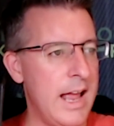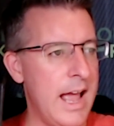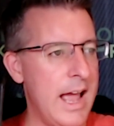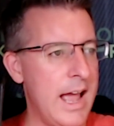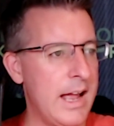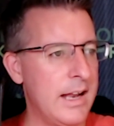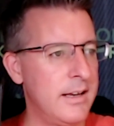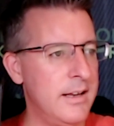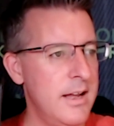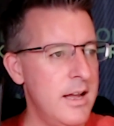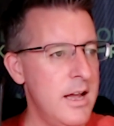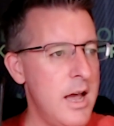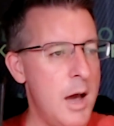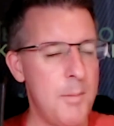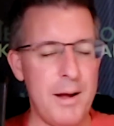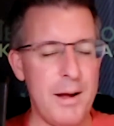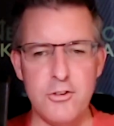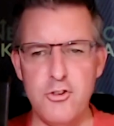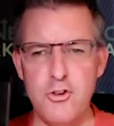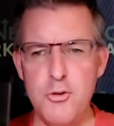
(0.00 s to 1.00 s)
It had
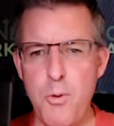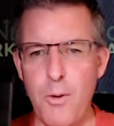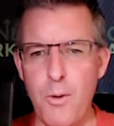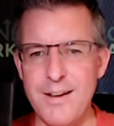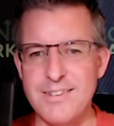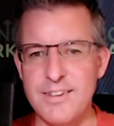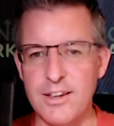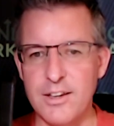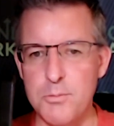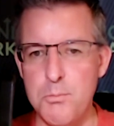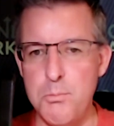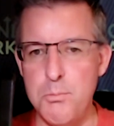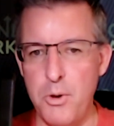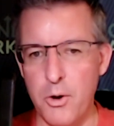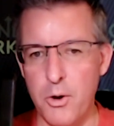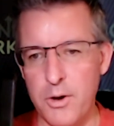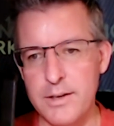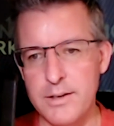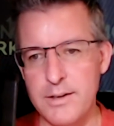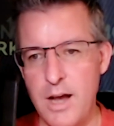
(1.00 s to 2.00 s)
about 2.6
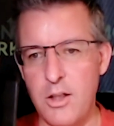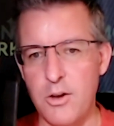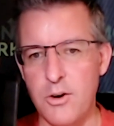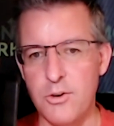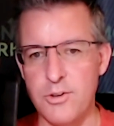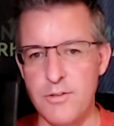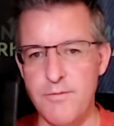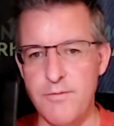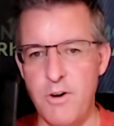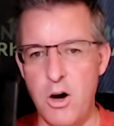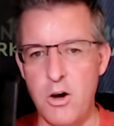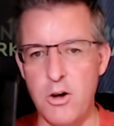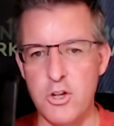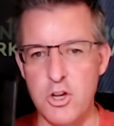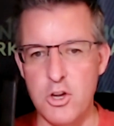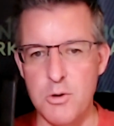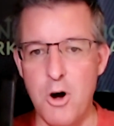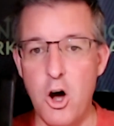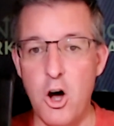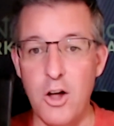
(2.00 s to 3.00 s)
billion dollars in
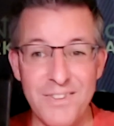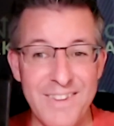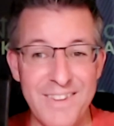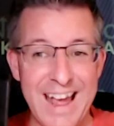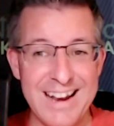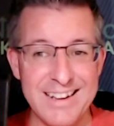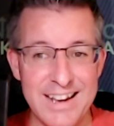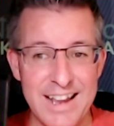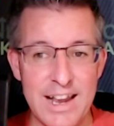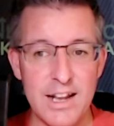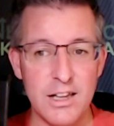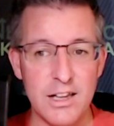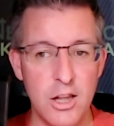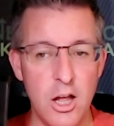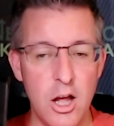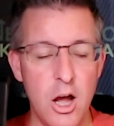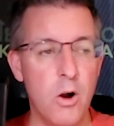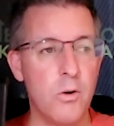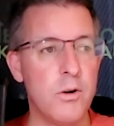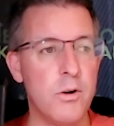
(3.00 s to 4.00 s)
volume on that day
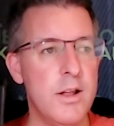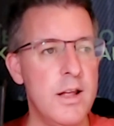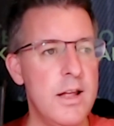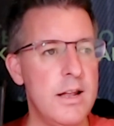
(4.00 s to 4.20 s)
alone.